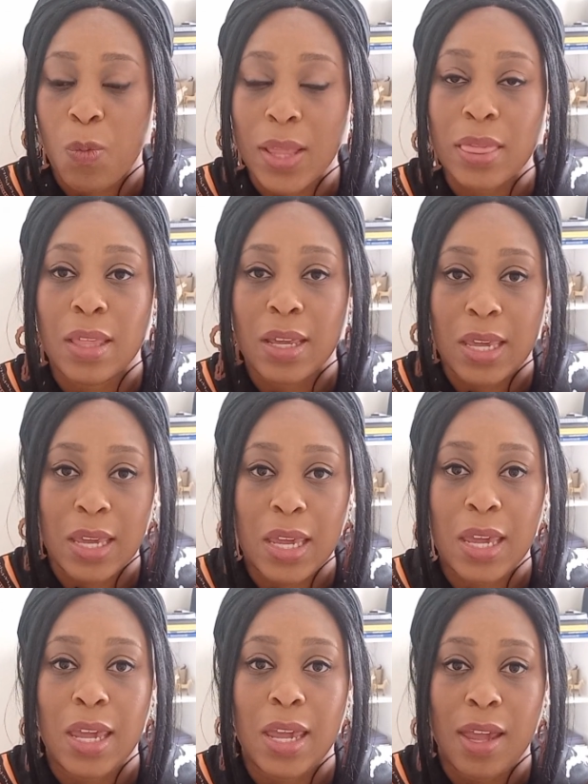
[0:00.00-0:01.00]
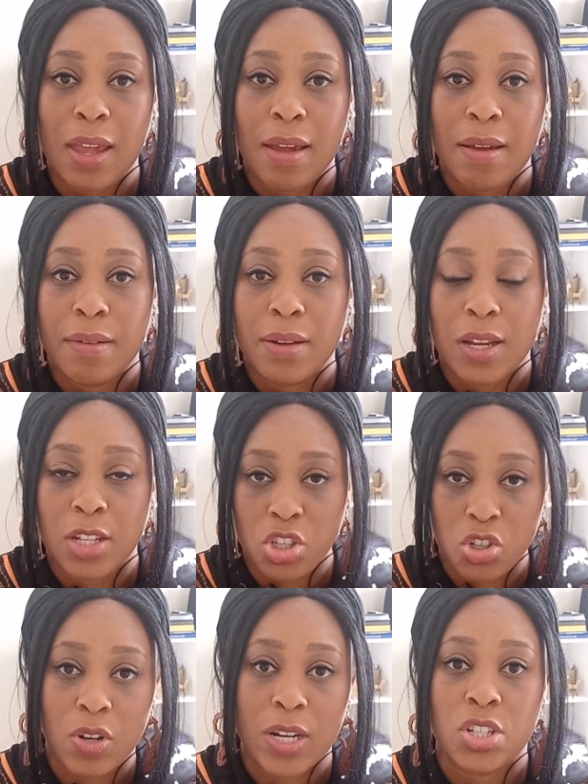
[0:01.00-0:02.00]
what the key
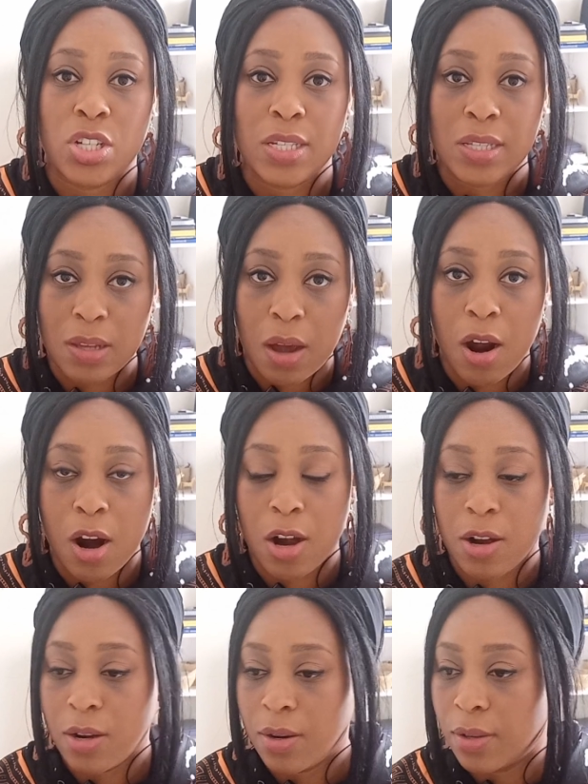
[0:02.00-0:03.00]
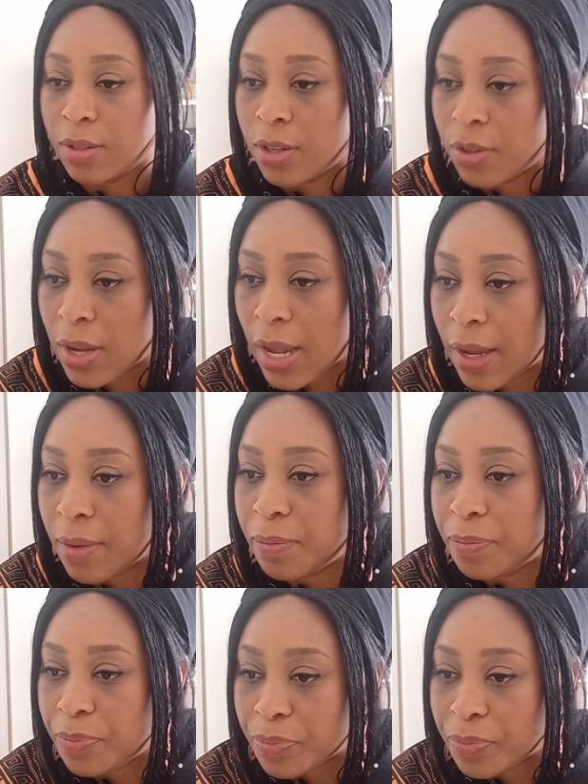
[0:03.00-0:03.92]
instructions are, okay?